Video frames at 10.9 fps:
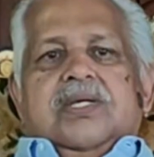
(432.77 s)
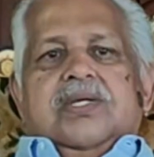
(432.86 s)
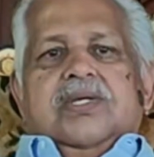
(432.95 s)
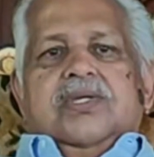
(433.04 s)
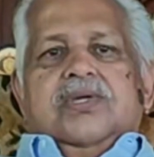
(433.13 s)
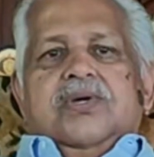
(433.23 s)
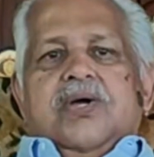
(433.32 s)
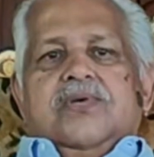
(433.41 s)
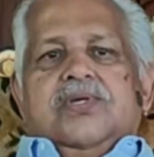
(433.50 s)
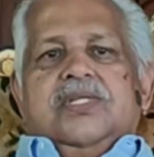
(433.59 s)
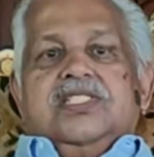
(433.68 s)
you
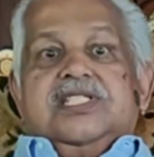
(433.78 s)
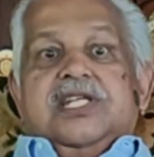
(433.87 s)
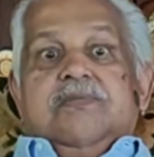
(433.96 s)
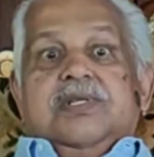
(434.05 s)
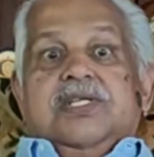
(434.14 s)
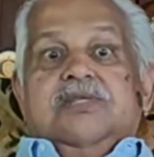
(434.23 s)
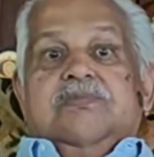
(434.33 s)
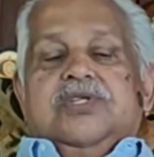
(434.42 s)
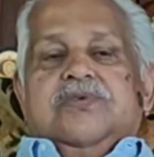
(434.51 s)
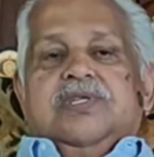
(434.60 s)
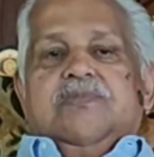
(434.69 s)
have to discriminate
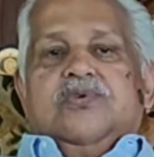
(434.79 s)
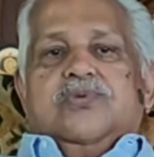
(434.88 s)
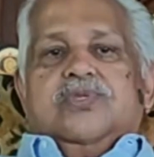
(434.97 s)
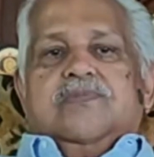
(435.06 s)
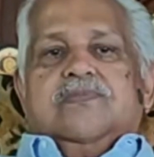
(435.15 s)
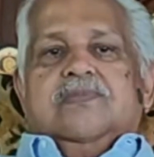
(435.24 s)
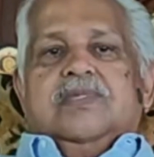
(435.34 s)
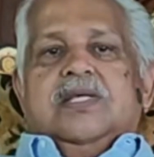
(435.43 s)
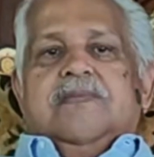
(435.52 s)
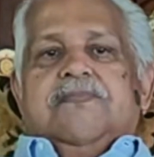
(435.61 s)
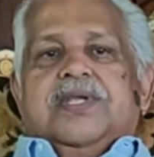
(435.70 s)
between both.
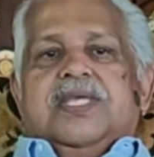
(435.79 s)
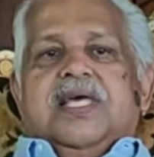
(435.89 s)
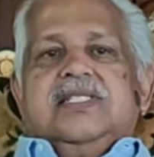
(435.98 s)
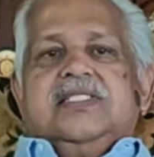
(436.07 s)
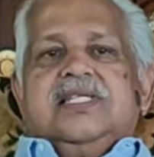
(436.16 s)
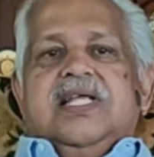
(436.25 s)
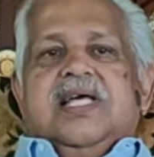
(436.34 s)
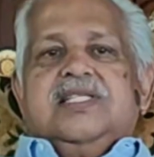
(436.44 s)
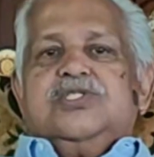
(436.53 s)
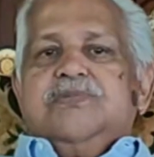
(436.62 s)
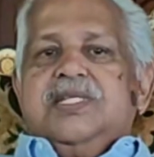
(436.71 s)
A precancer
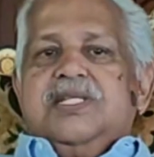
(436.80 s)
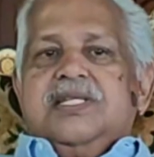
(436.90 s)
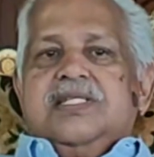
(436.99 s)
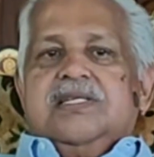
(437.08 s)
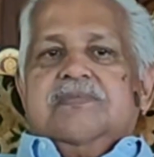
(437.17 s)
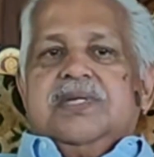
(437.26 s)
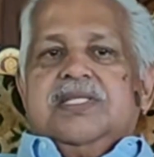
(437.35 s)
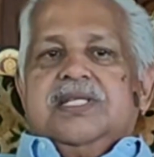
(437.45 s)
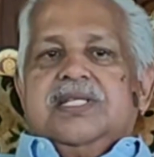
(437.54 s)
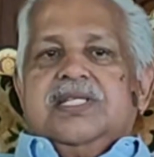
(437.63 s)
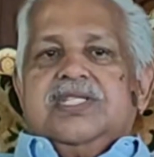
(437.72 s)
has to be treated by the
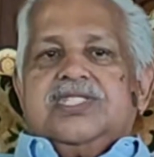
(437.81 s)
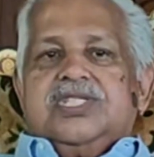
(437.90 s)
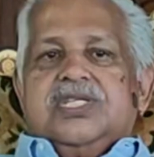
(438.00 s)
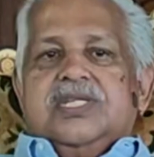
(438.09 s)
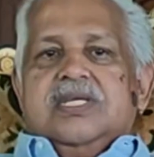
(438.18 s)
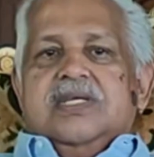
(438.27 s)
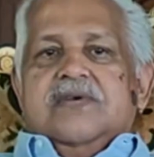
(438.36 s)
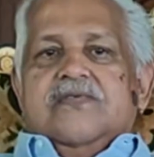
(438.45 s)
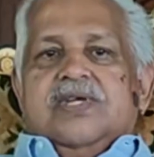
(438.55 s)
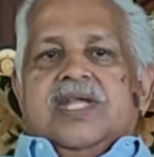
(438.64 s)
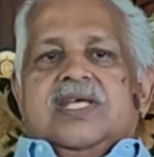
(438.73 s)
dentist,
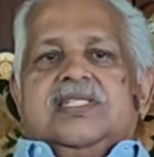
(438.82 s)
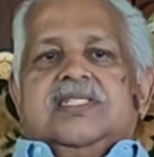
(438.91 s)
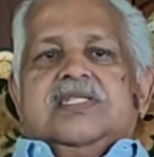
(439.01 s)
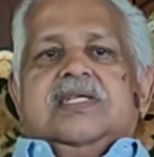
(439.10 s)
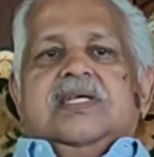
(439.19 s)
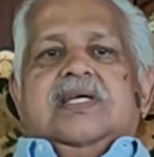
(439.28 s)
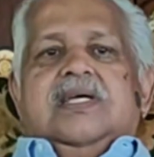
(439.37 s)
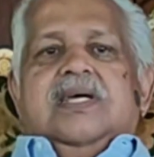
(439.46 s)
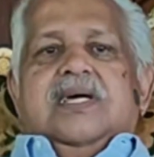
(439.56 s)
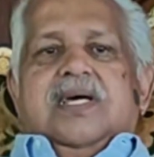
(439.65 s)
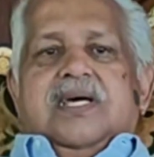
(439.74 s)
whereas
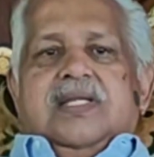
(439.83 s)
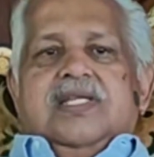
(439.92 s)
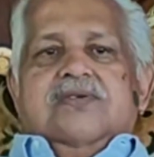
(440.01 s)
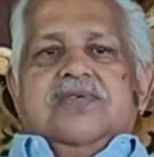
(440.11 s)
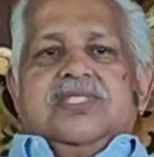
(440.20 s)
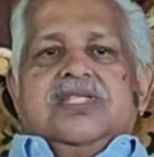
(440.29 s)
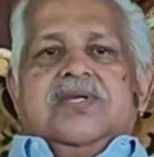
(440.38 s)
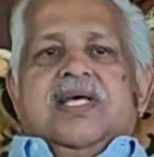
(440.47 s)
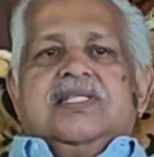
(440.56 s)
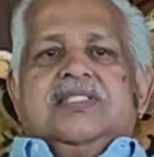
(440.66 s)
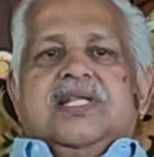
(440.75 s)
an invasive
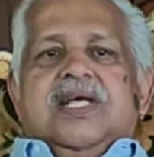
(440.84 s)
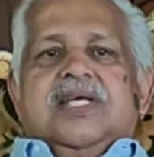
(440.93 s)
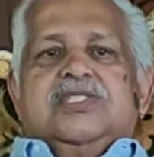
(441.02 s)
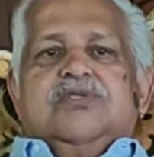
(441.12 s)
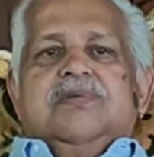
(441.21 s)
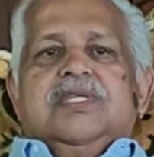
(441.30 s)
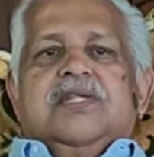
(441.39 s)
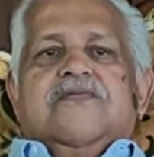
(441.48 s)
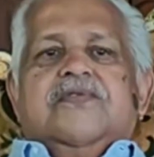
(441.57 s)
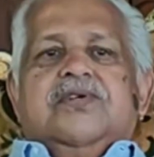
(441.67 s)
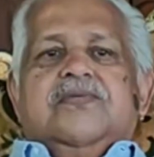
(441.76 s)
cancer has to be
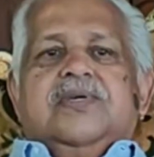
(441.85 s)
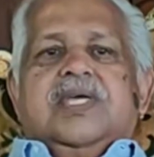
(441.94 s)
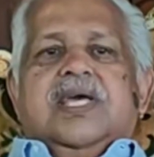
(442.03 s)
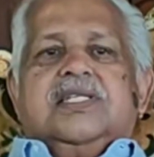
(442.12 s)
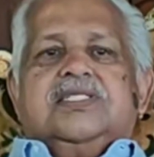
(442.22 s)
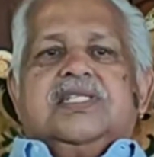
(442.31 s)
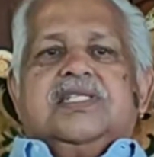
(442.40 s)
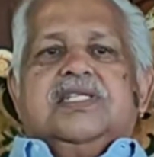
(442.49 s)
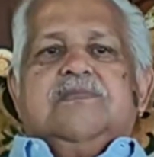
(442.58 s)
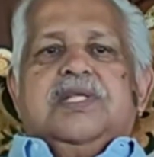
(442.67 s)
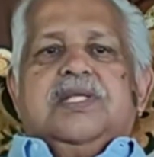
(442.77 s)
referred to a cancer
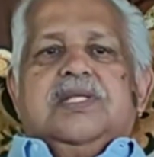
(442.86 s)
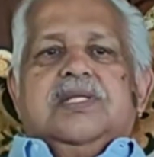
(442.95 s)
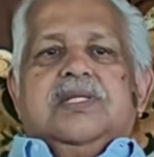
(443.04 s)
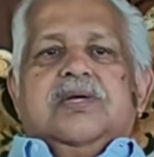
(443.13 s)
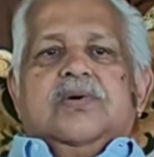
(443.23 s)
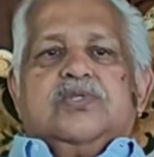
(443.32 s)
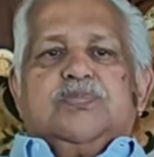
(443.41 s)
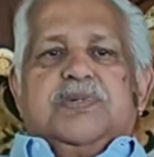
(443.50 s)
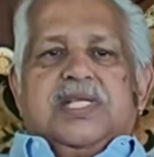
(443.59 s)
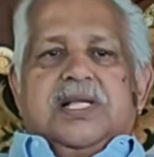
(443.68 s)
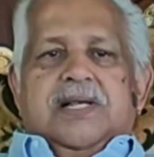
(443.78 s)
treatment hospital.